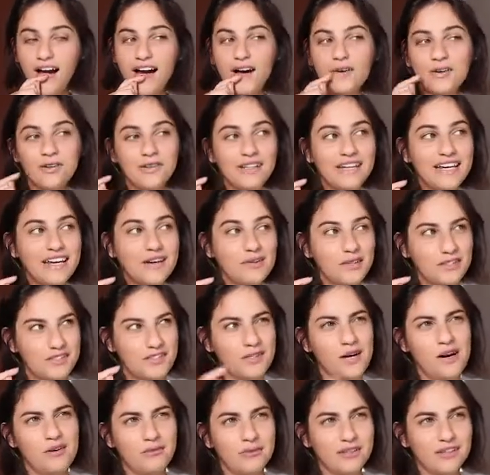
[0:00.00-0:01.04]
Auto layout
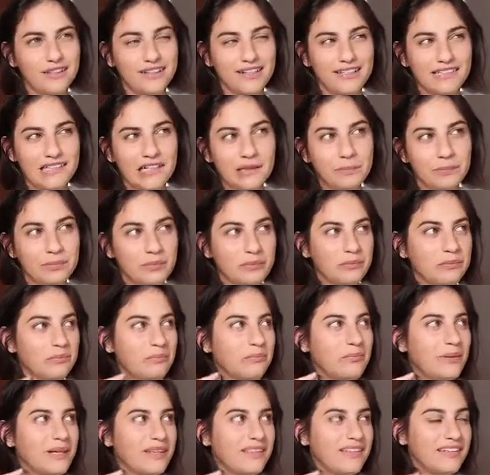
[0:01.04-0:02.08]
is not really a tip,
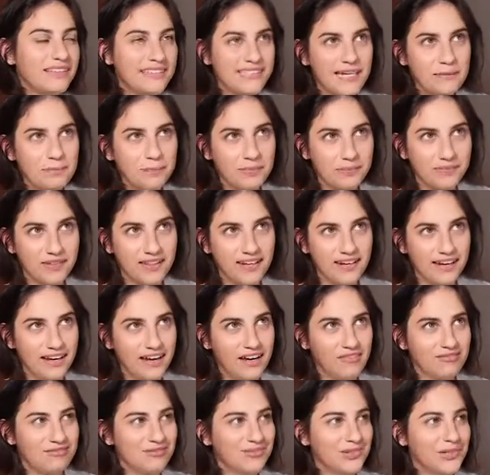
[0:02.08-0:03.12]
but the tip that I
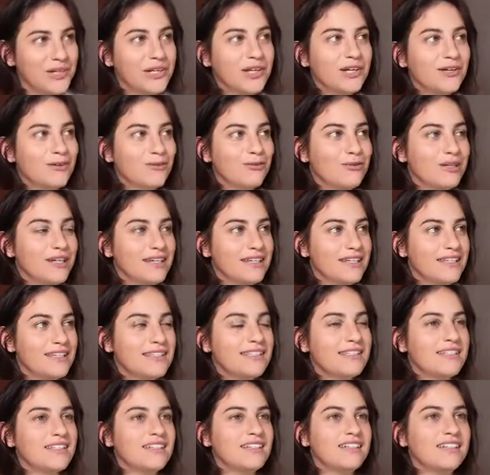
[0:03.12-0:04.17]
have for you
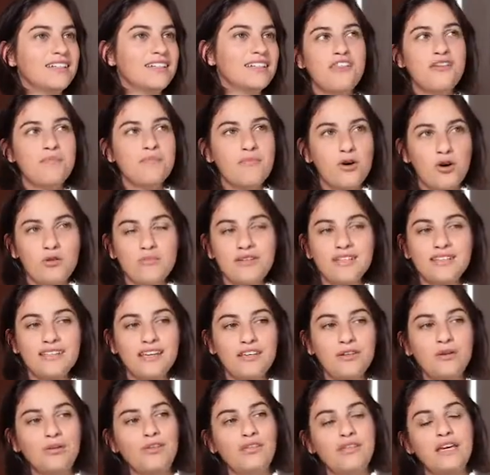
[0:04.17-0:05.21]
is the moment
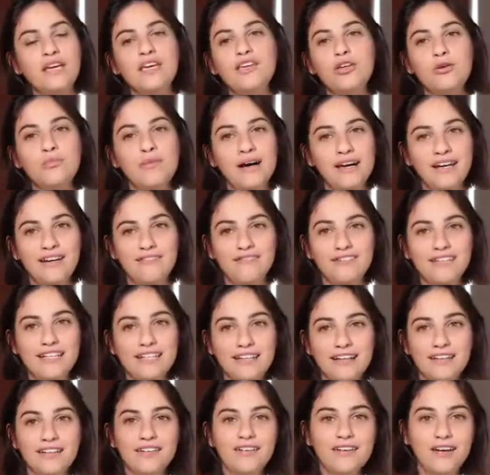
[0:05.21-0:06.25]
that you think you might have
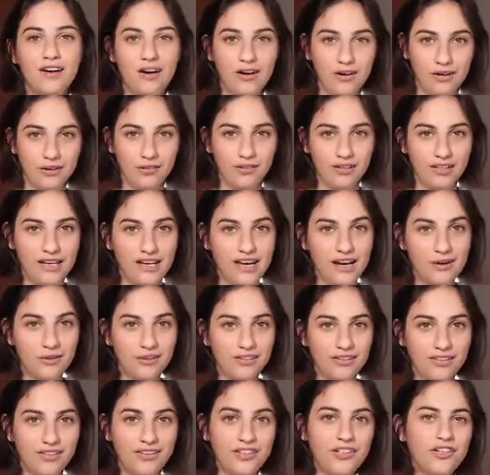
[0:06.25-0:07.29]
needed auto
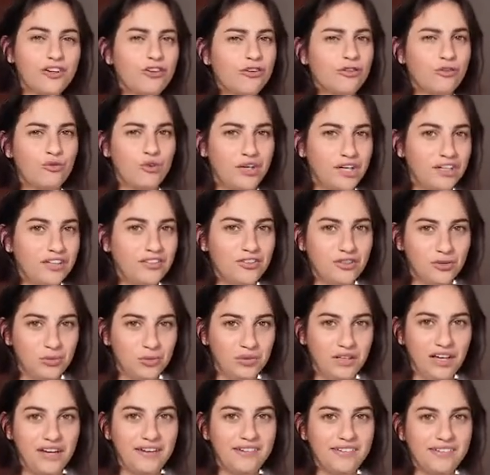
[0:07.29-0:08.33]
layout, you're already
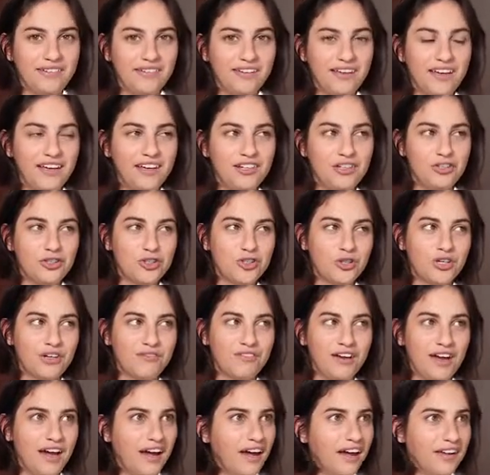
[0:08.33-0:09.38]
too late and you should
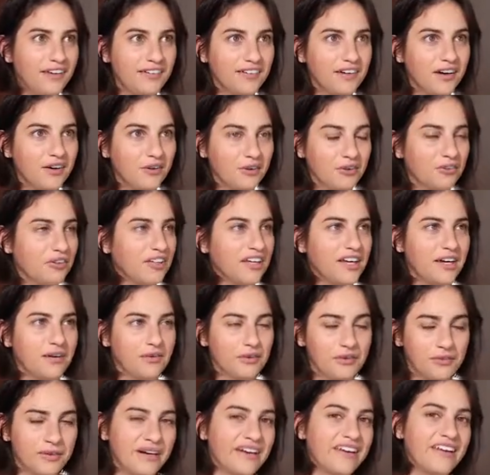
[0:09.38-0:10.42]
have had auto
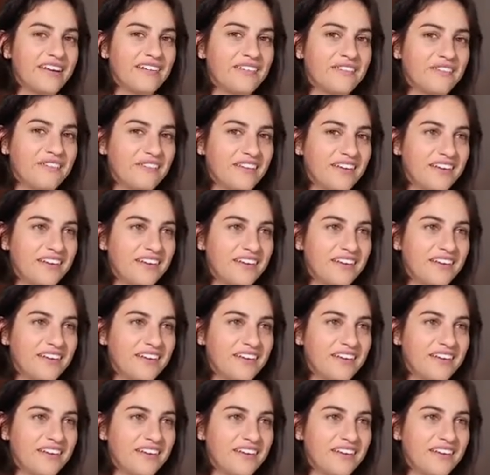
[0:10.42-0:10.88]
layout already.